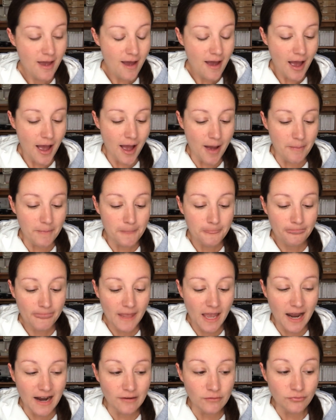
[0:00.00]

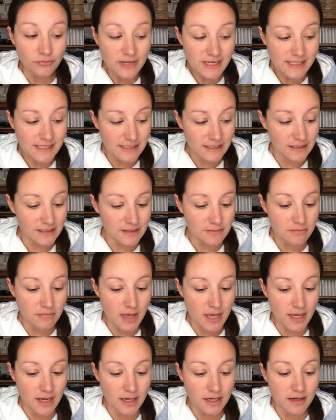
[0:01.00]
I recently
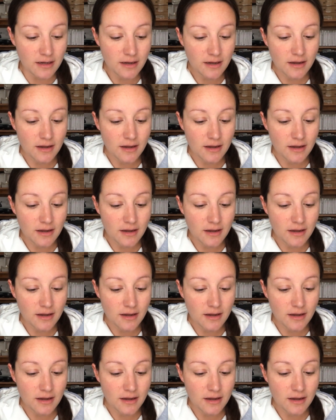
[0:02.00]
made